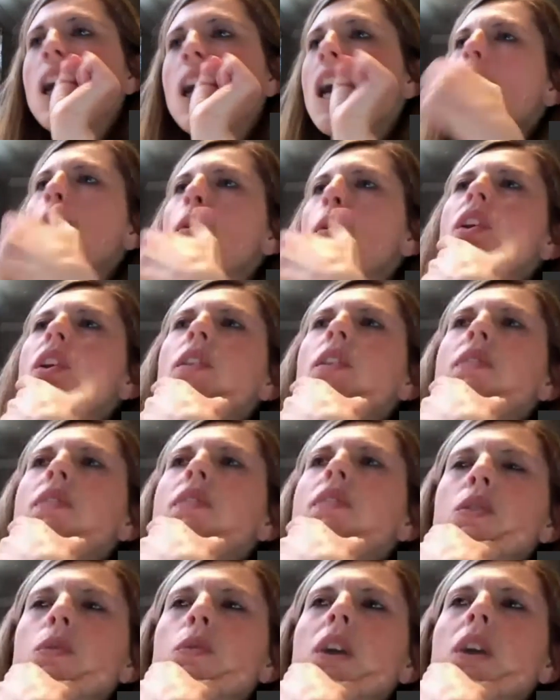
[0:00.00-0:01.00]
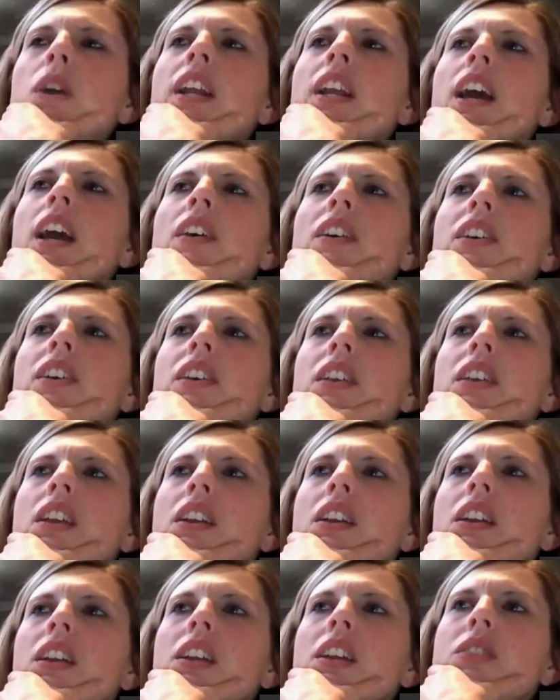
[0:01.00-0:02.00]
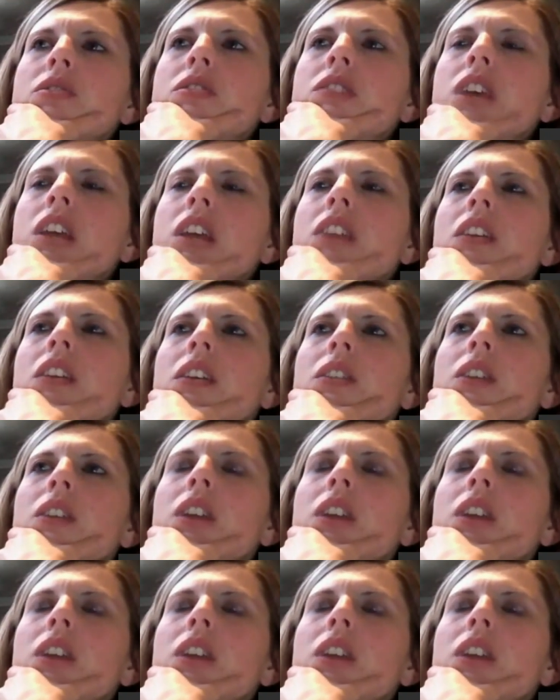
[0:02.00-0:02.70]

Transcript: I wonder if there's a way to calculate it, like you said, though.